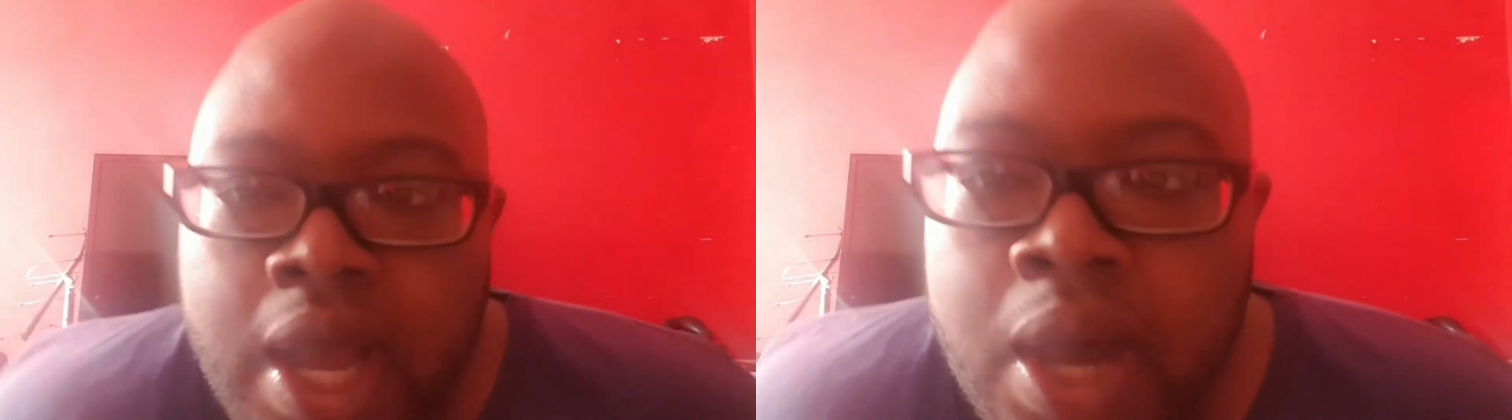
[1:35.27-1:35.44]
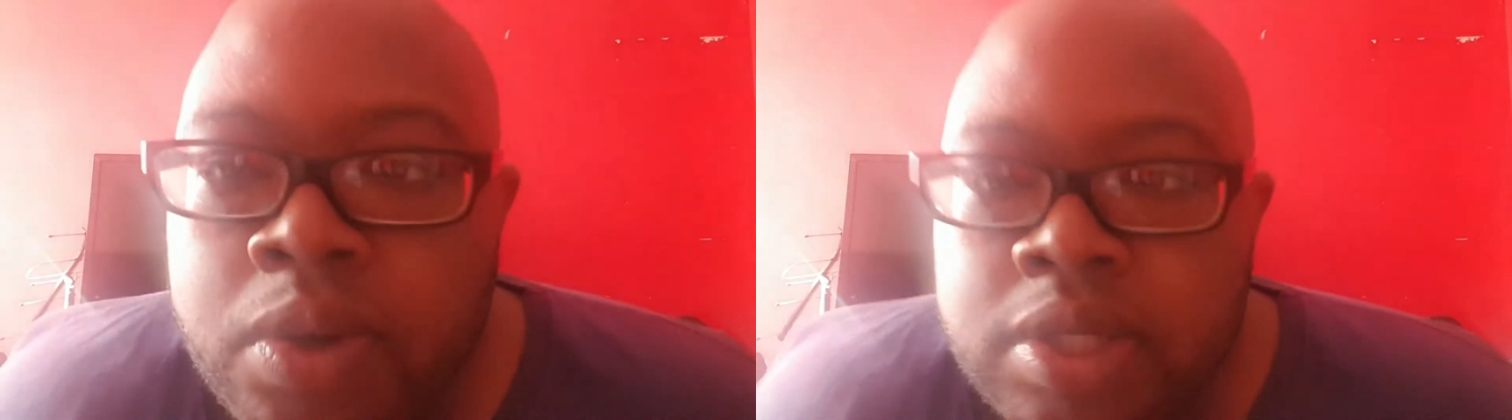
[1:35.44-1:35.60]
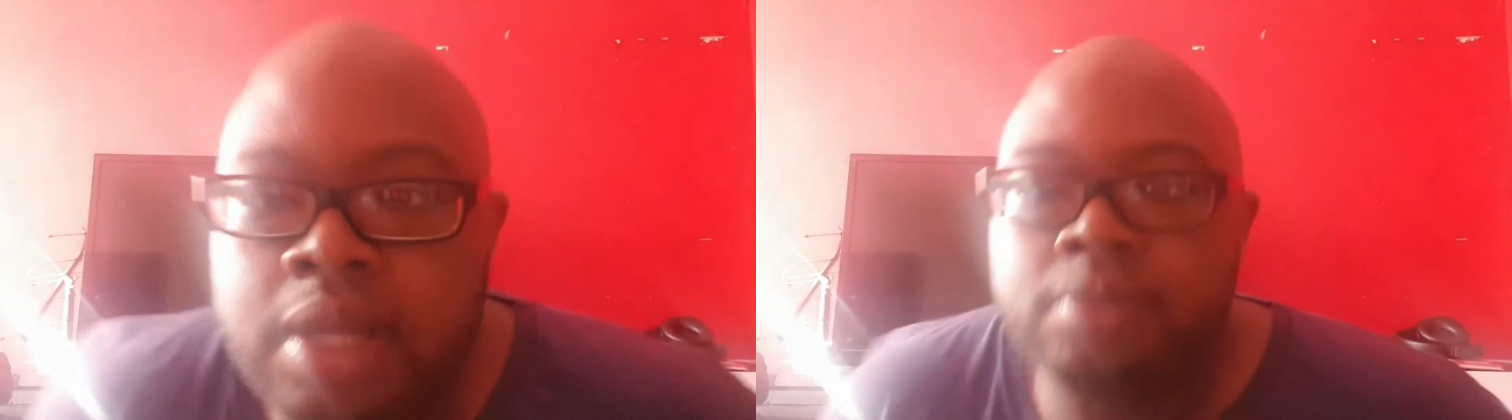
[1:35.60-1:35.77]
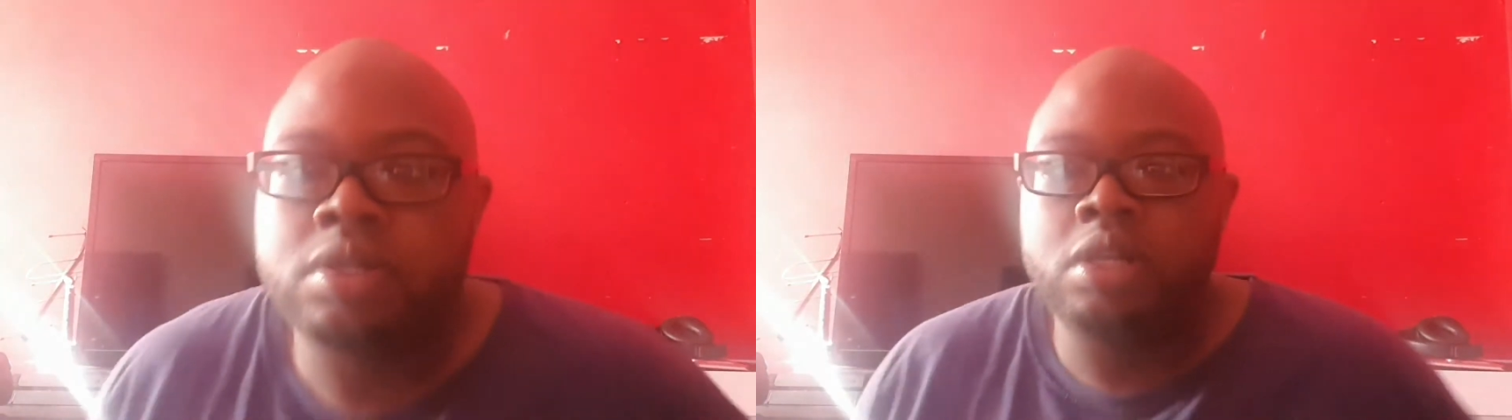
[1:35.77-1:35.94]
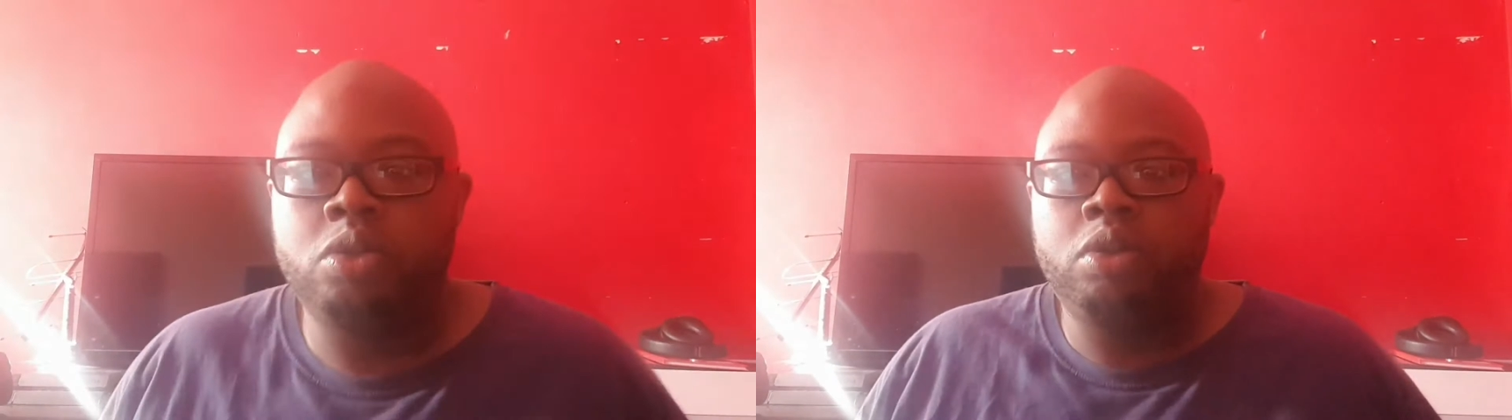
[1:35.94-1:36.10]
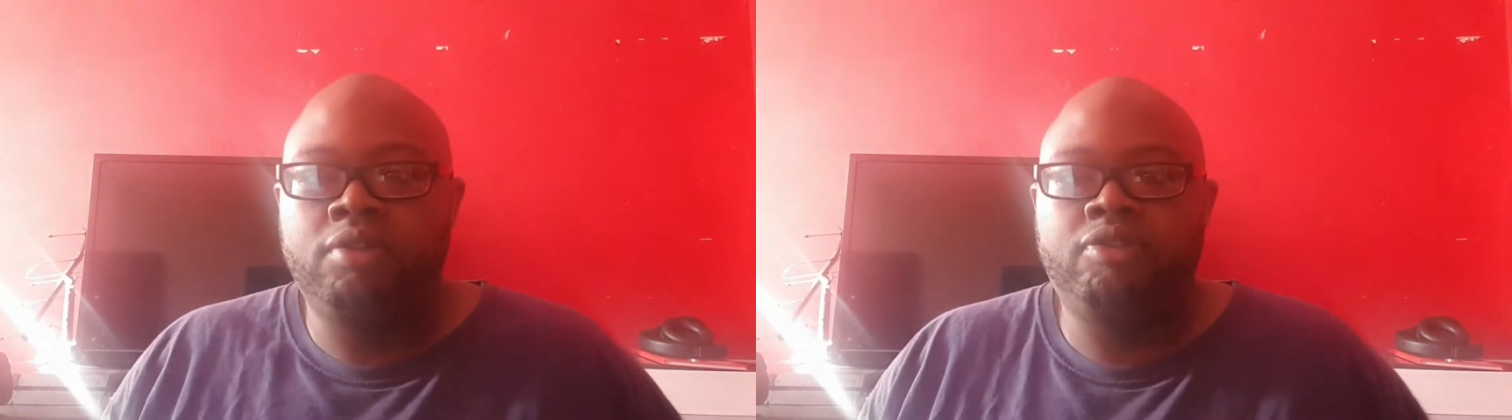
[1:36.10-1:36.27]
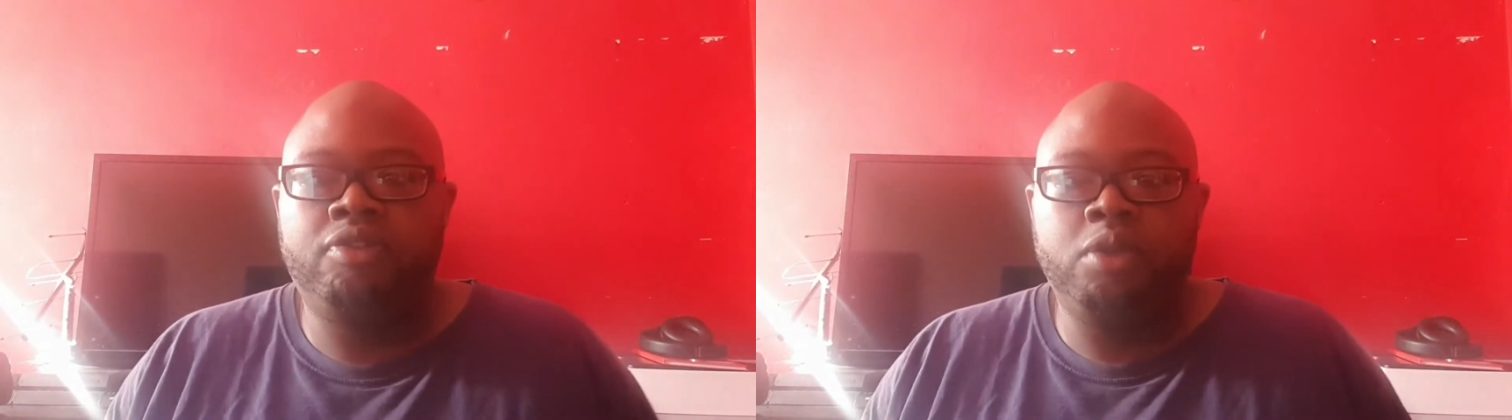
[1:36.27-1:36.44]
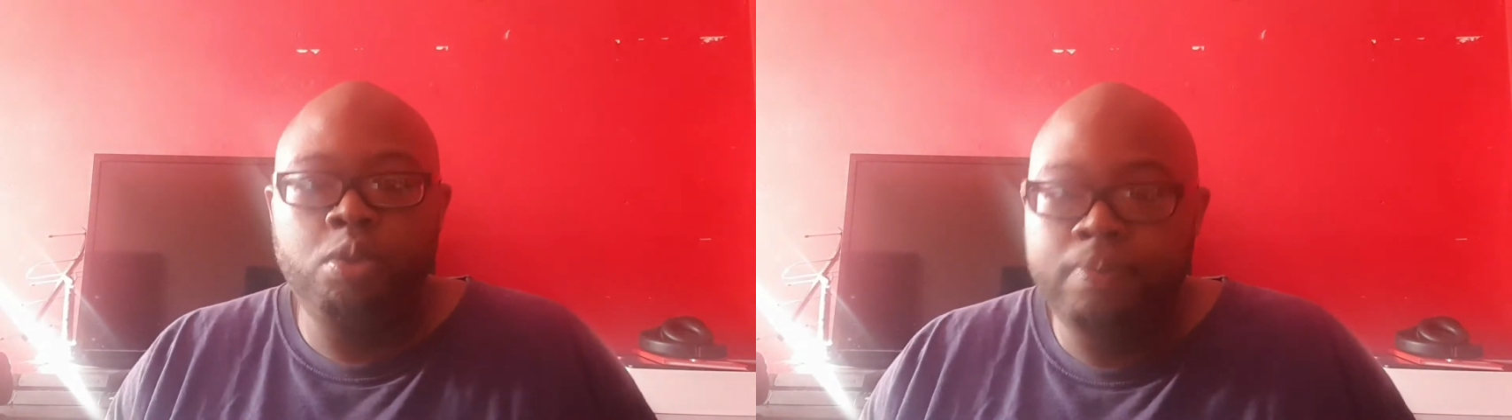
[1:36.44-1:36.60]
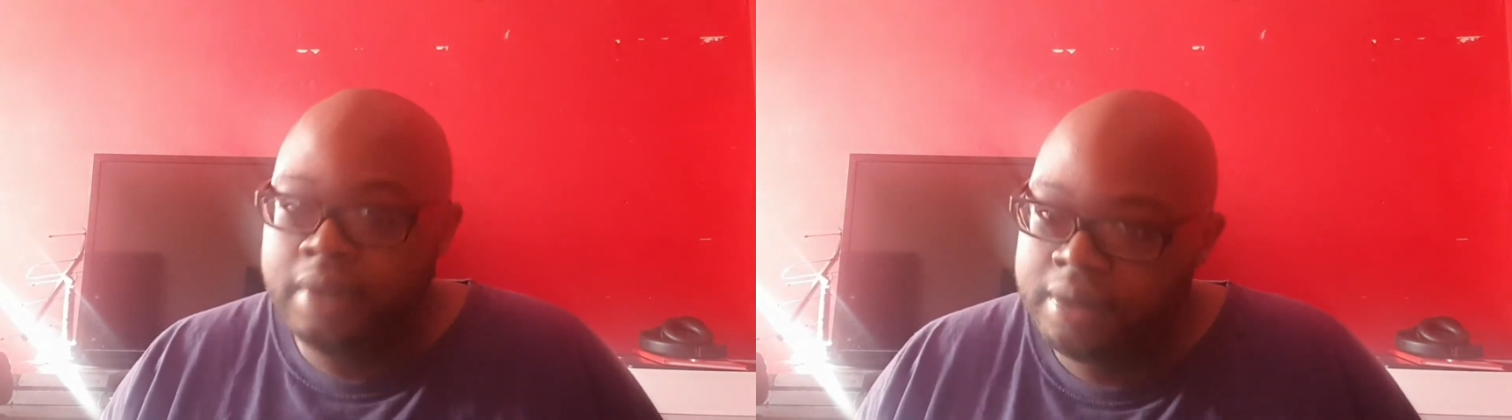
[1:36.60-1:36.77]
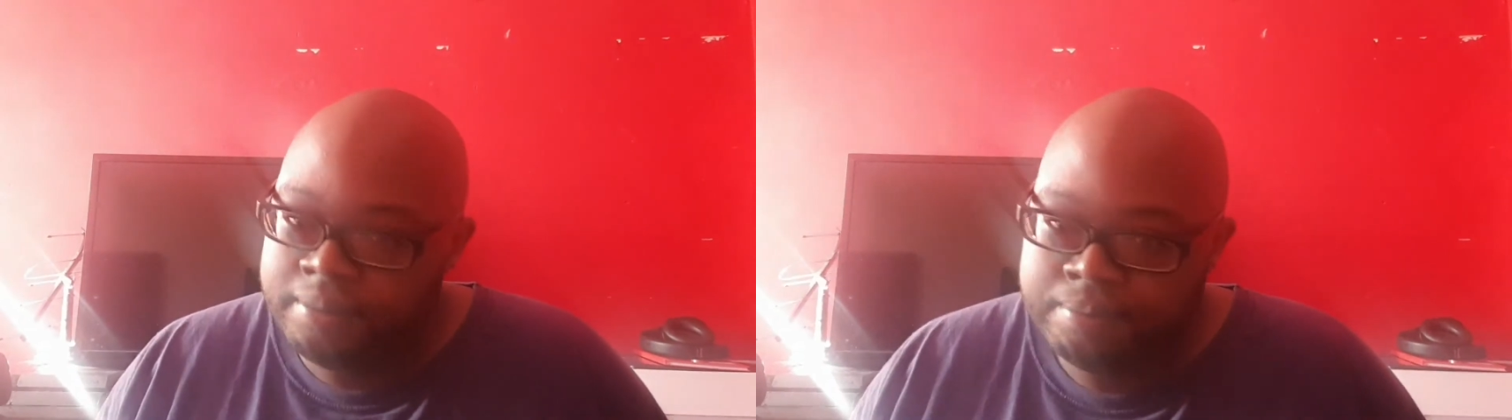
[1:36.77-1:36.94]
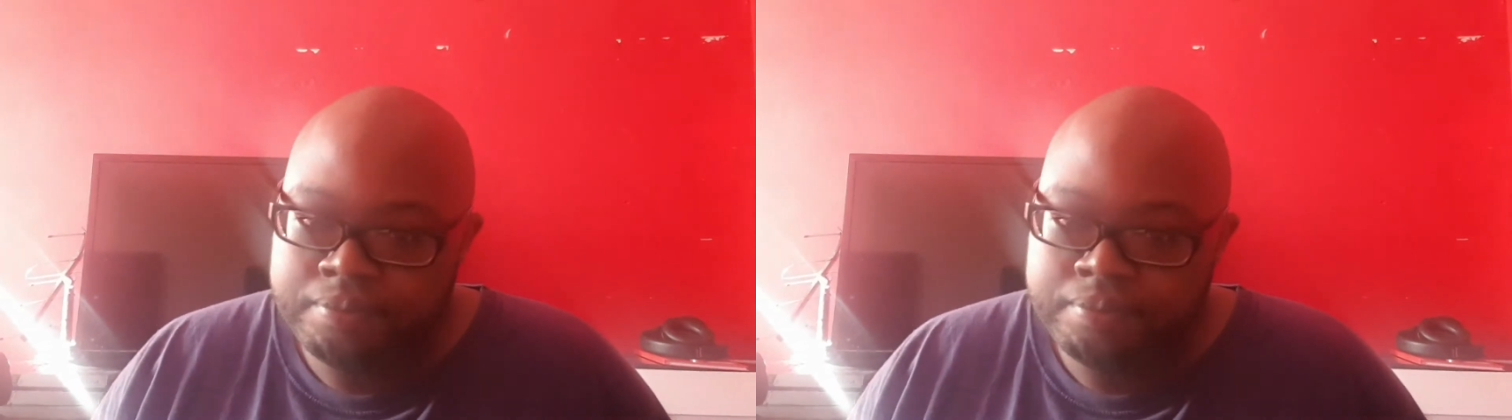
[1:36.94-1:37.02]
I was absolutely fuming.